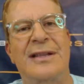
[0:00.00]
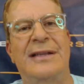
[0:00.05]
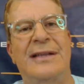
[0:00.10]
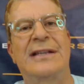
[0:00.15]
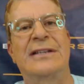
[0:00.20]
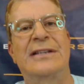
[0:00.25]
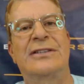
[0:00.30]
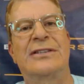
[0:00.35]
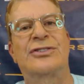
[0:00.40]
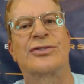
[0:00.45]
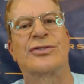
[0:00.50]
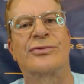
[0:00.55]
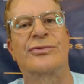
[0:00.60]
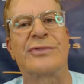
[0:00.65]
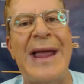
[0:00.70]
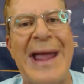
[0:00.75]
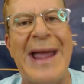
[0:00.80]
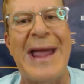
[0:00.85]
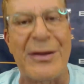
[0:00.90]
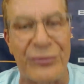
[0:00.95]
who looks like a
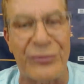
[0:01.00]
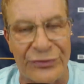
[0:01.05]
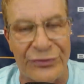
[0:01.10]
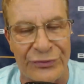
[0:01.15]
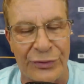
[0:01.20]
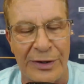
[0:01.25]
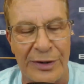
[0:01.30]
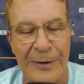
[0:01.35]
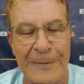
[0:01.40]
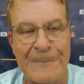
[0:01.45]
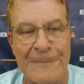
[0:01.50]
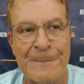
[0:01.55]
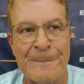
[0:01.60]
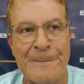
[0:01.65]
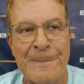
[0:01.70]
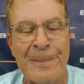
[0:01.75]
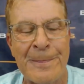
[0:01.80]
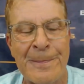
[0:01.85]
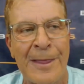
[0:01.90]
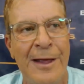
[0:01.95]
giraffe.
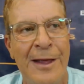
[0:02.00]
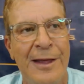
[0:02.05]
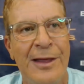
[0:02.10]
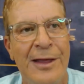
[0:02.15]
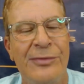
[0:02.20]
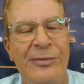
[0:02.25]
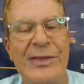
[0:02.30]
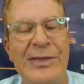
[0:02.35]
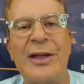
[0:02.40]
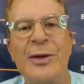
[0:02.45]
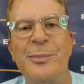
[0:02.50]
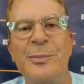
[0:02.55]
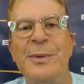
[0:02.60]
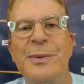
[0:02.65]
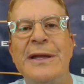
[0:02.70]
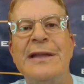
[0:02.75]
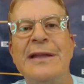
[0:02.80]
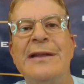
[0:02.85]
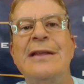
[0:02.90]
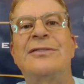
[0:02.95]
That could
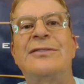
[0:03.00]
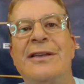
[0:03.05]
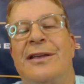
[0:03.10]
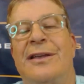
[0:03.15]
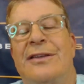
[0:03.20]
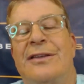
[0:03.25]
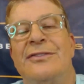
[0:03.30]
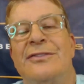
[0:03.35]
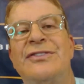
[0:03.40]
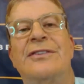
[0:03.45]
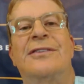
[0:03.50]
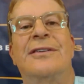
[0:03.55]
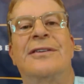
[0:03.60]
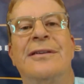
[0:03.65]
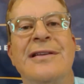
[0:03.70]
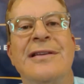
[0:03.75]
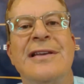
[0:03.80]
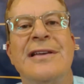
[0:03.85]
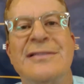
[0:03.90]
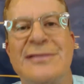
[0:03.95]
be considered
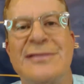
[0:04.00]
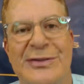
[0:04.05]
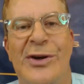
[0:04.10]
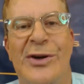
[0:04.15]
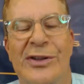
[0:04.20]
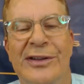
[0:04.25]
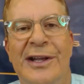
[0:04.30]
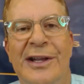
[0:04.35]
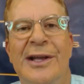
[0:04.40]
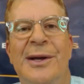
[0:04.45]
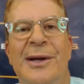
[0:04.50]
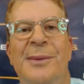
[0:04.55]
an insult.